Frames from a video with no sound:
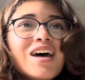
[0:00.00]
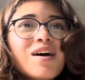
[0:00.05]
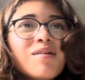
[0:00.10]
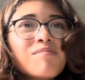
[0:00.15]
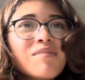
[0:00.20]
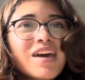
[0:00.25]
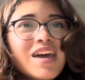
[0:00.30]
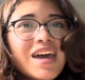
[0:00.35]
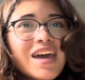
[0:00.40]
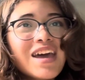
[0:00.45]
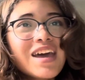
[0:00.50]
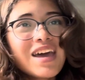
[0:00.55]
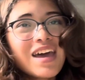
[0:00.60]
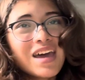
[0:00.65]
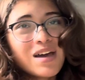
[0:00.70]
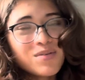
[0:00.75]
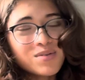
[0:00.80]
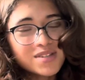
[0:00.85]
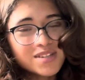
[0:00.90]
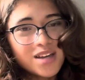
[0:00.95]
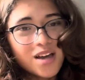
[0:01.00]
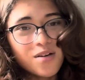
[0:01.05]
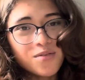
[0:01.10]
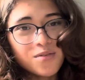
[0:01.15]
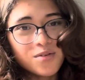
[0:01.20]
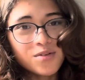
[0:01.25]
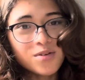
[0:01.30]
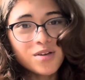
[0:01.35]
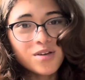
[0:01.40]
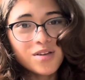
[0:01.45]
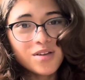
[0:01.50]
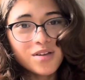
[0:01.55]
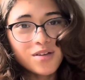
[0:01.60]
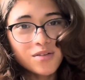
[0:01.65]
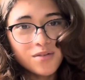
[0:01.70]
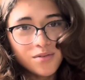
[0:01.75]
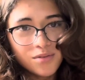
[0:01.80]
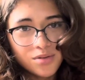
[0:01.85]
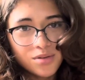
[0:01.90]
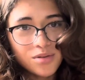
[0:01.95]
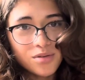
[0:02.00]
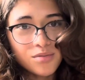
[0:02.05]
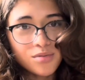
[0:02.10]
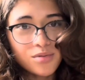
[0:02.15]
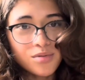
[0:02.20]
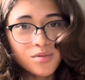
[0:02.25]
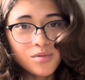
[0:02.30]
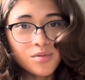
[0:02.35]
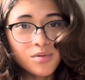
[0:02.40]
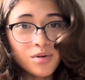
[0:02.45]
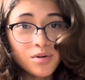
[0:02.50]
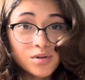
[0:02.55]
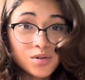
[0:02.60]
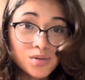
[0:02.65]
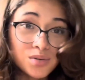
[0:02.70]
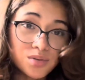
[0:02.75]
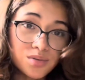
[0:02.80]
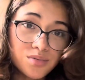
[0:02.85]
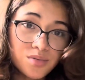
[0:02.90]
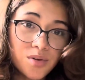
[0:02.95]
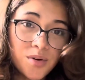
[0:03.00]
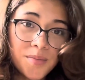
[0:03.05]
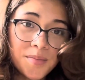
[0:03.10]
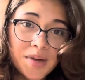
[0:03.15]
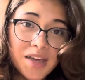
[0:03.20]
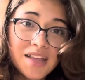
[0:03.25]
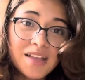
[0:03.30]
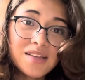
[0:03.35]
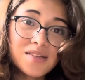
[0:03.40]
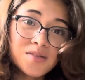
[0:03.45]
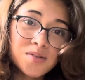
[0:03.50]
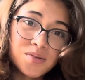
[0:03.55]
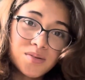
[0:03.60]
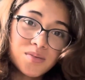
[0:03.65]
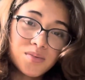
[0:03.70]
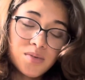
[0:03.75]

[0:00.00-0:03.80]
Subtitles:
my AA was covered through dual enrollment,